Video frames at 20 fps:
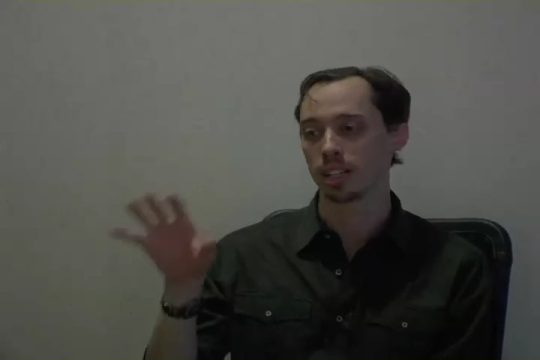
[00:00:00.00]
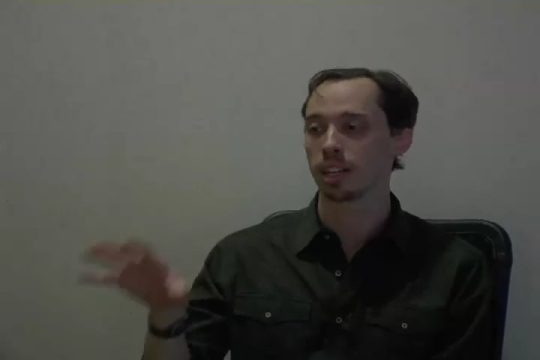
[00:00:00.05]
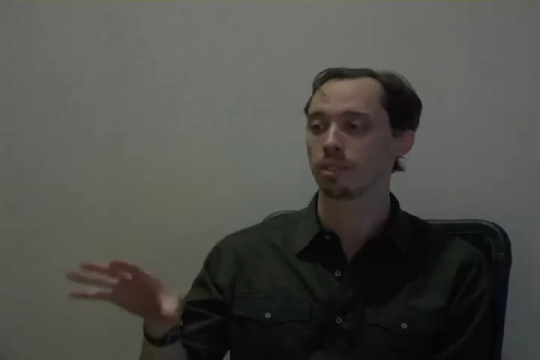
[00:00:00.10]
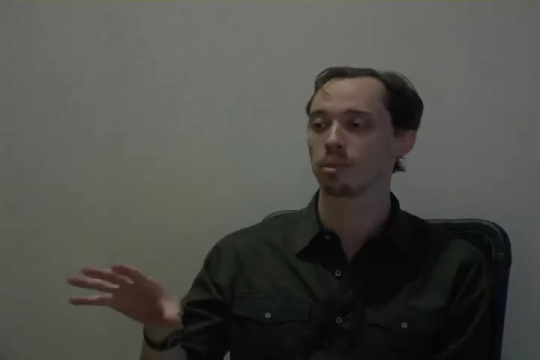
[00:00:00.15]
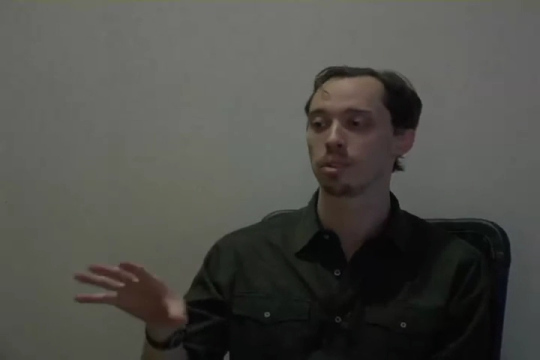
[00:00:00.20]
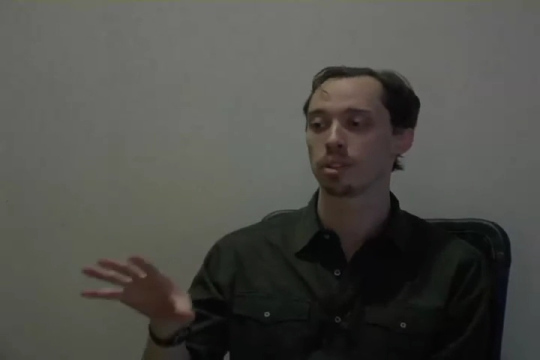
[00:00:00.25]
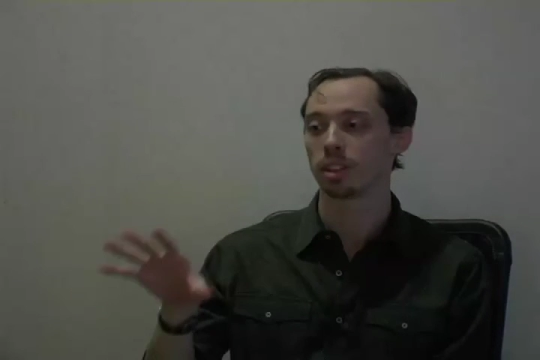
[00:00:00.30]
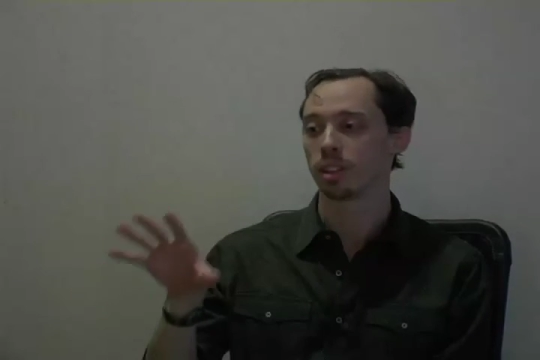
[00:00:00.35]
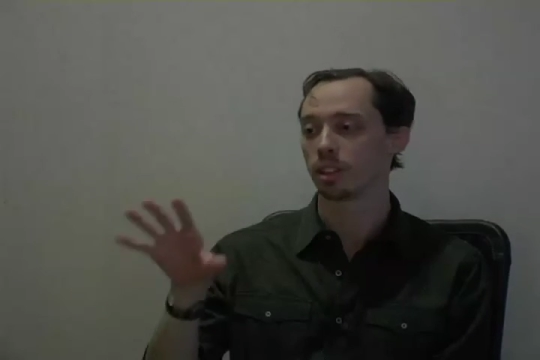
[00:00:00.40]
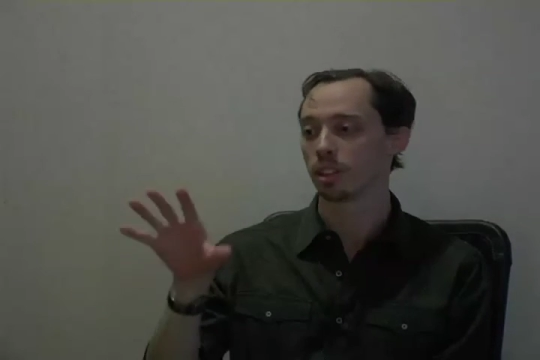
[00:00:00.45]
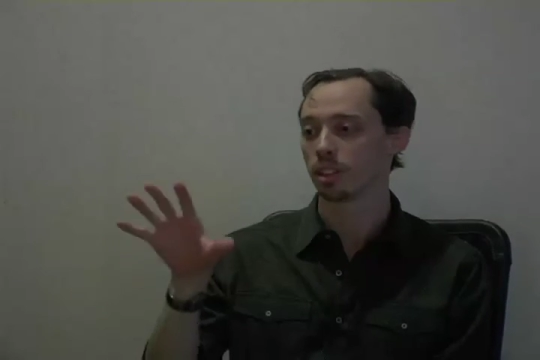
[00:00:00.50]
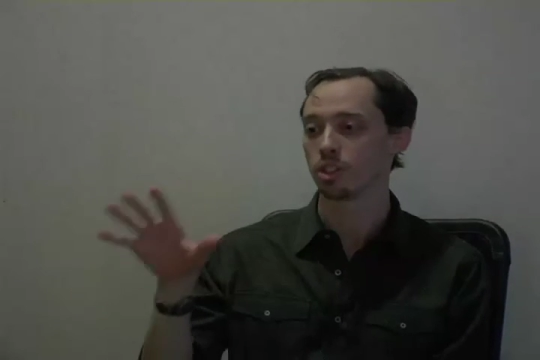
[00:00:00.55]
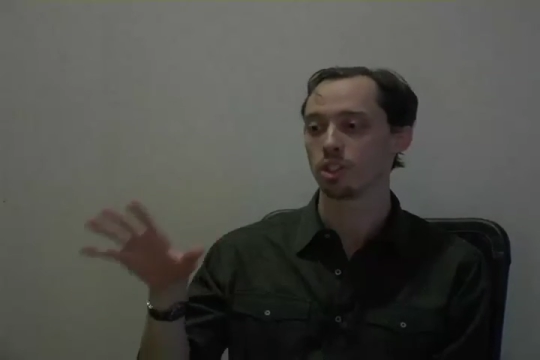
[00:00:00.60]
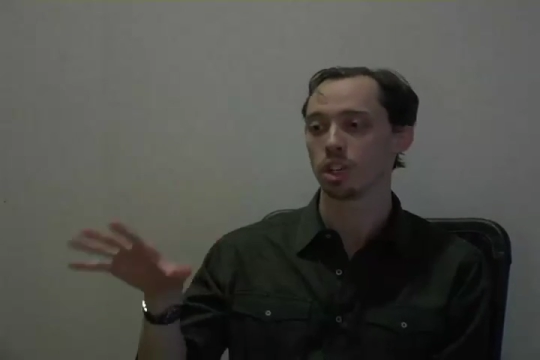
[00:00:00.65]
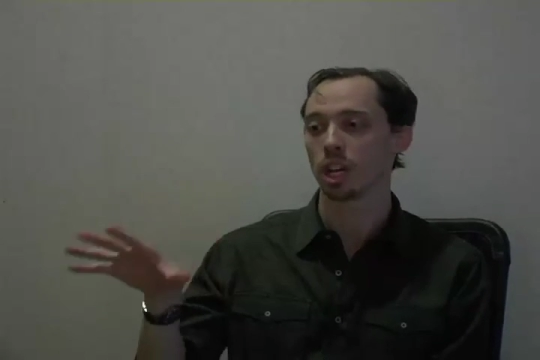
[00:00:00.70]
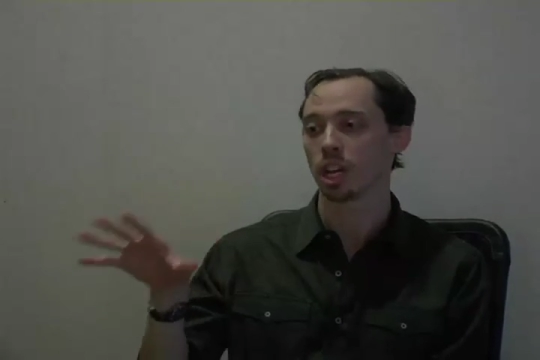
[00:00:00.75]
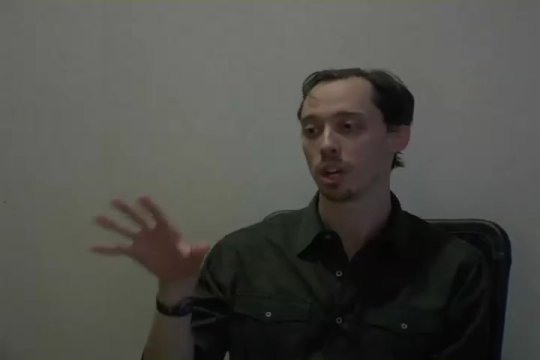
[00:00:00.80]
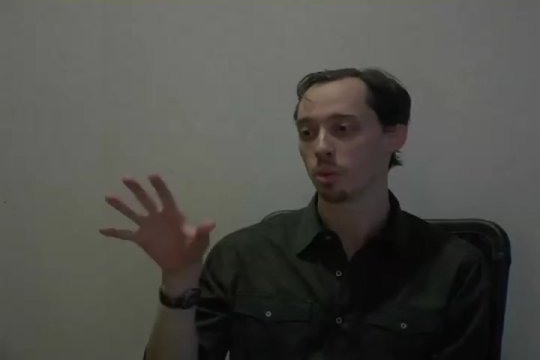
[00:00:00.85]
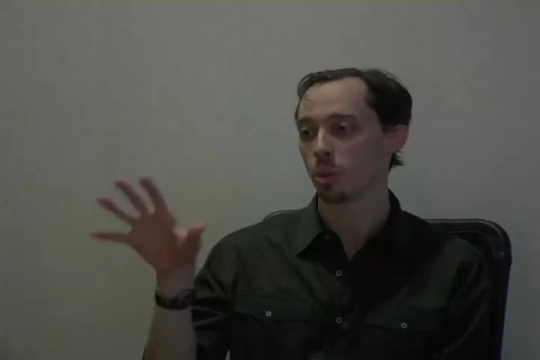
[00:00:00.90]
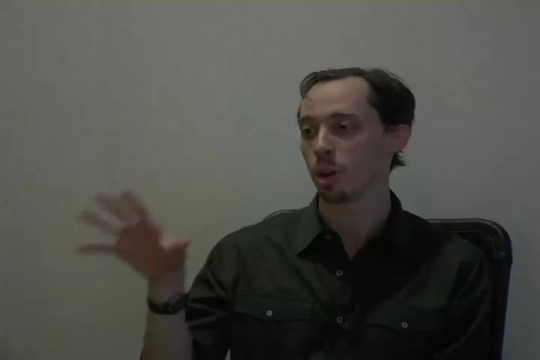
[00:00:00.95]
everything that
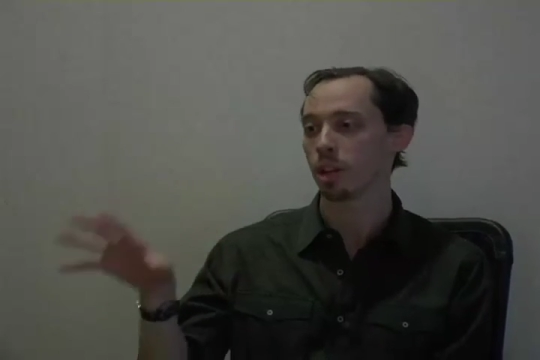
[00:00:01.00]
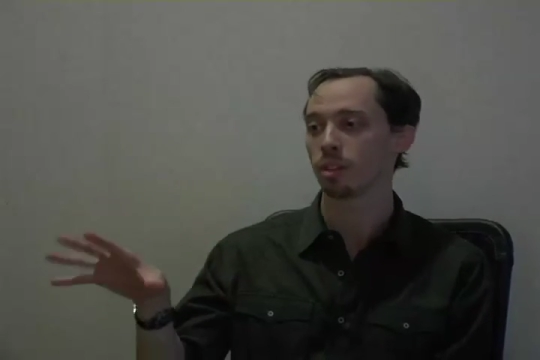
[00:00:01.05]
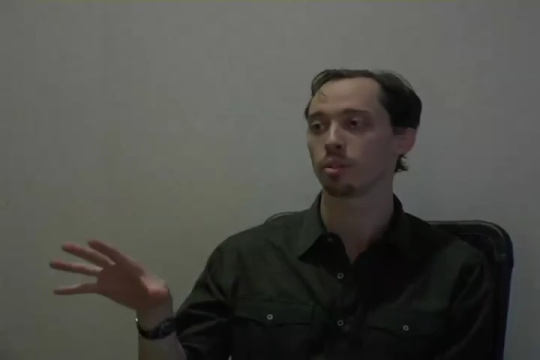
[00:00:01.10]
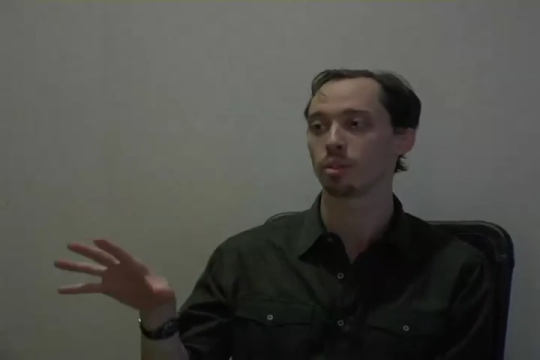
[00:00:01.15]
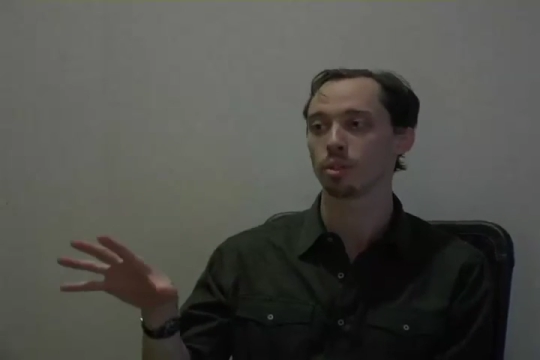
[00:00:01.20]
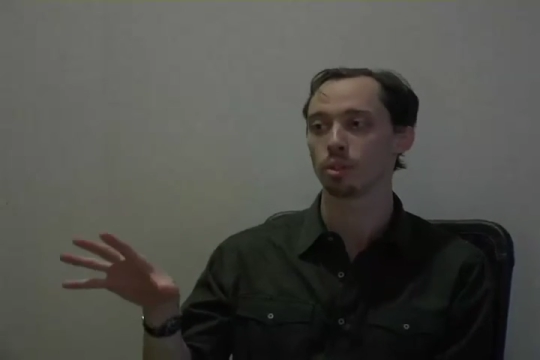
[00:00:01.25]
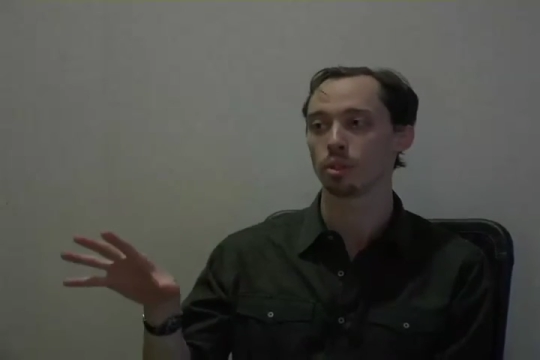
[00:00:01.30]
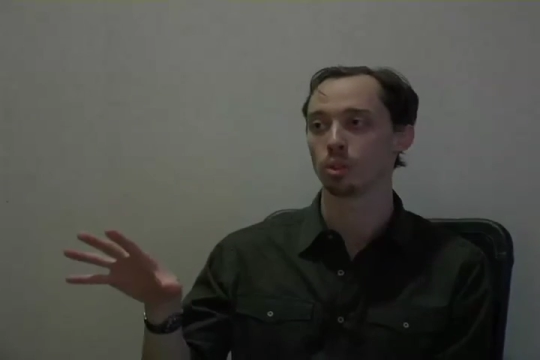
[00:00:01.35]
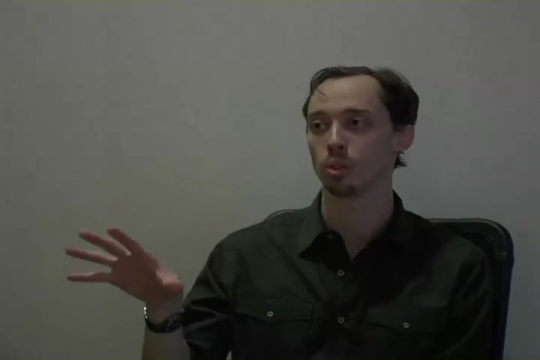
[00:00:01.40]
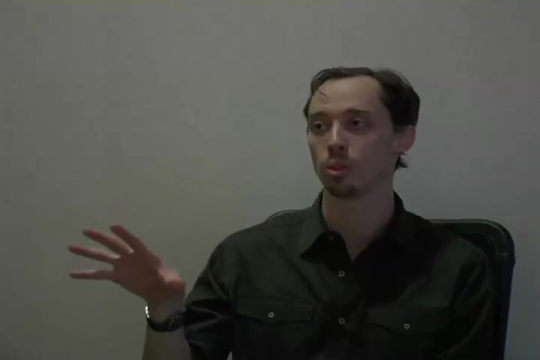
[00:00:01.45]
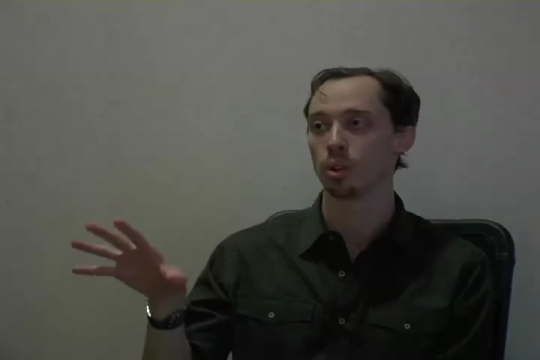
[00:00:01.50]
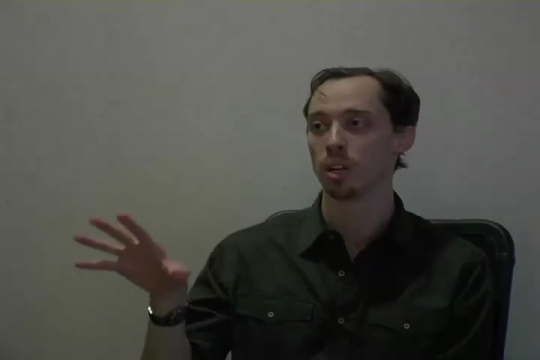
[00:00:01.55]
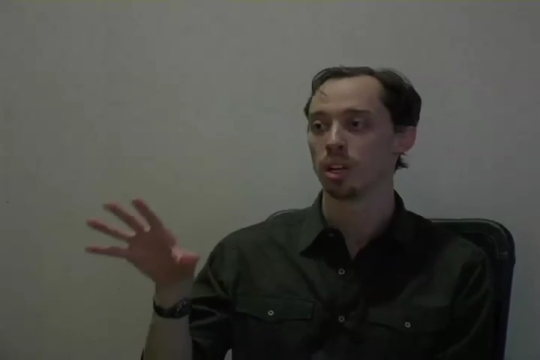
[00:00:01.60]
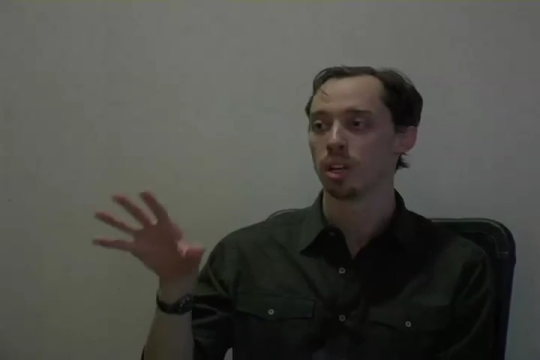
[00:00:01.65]
Jan went through